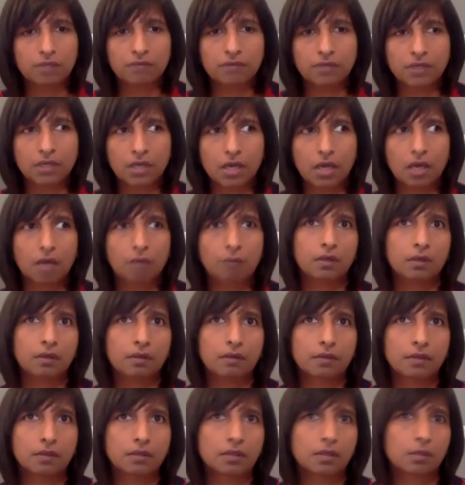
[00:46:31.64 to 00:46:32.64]
up the
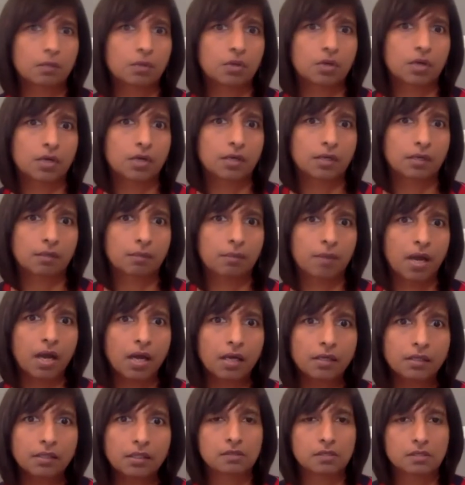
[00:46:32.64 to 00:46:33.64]
Democratic
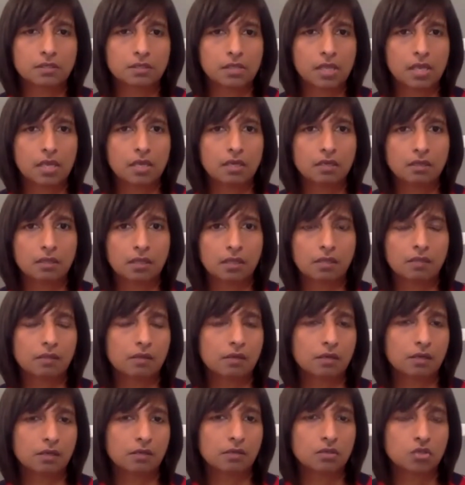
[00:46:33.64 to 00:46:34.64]
Party, saying that they're
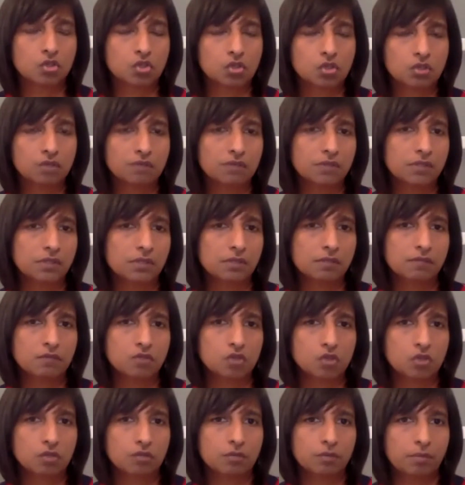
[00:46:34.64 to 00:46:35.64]
conservatives
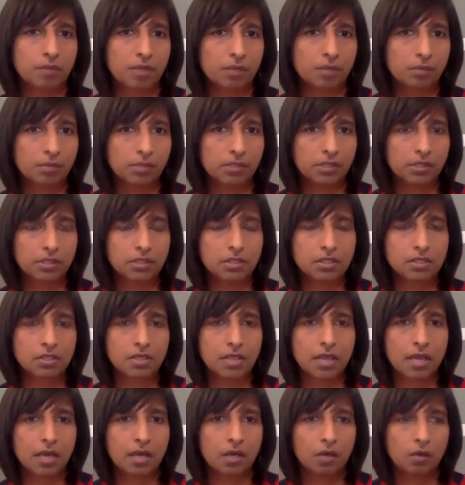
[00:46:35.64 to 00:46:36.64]
or Republicans
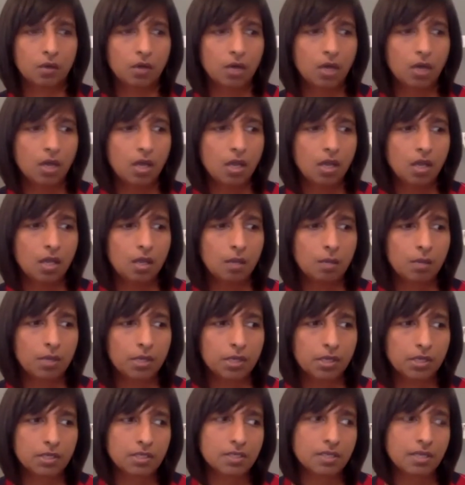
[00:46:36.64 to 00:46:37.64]
now
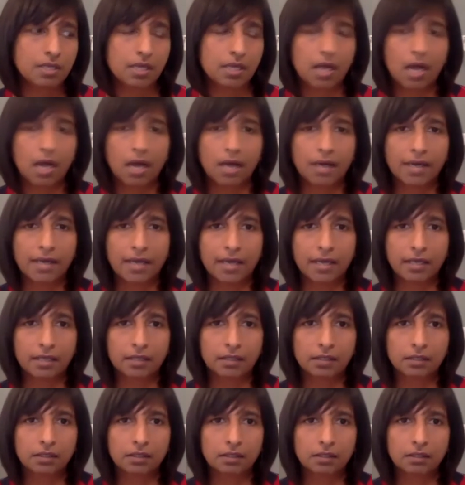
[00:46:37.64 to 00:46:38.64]
because they can't
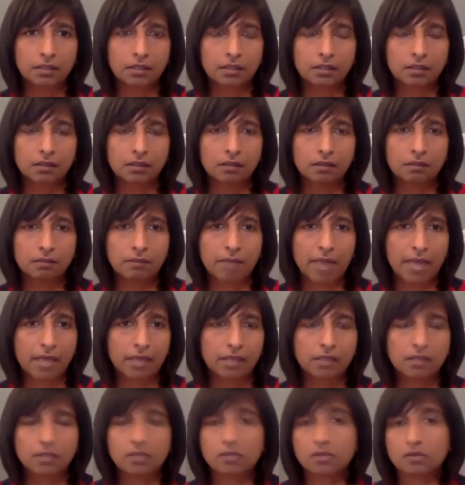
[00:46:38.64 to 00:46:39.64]
handle the
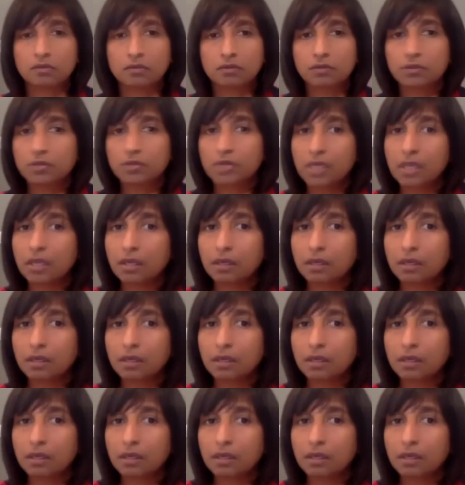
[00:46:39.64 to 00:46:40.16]
madness of green.